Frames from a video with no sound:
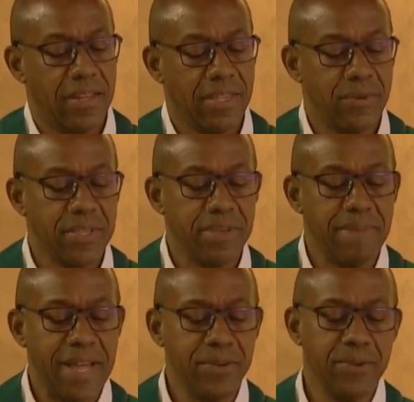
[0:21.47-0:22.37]
There was a
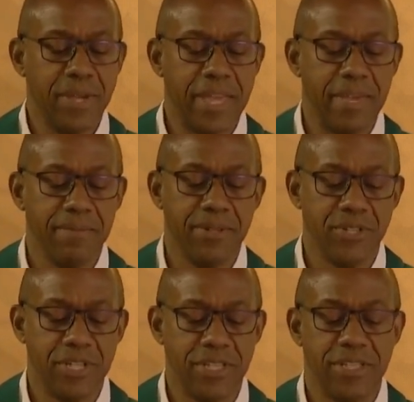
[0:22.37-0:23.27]
man who came to
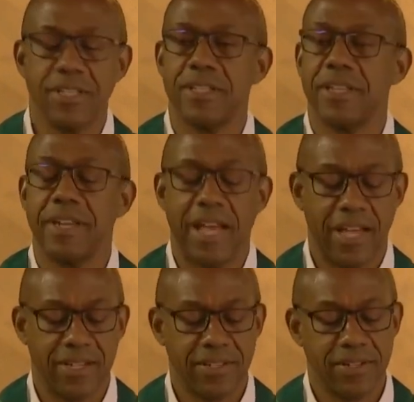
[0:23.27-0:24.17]
Jesus and
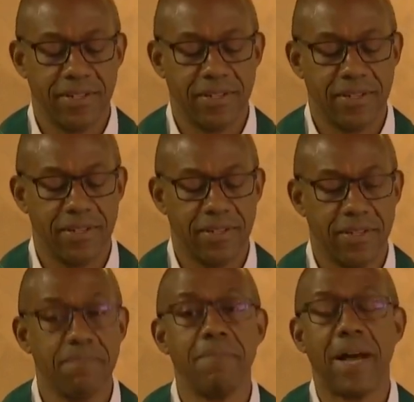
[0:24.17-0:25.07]
asked,
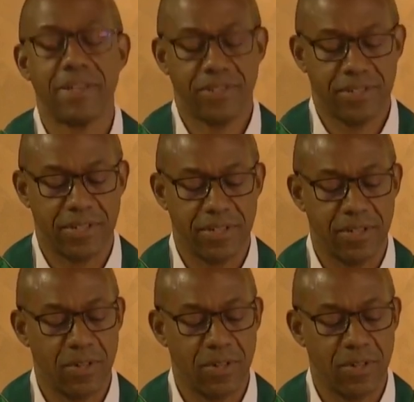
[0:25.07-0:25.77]
Master,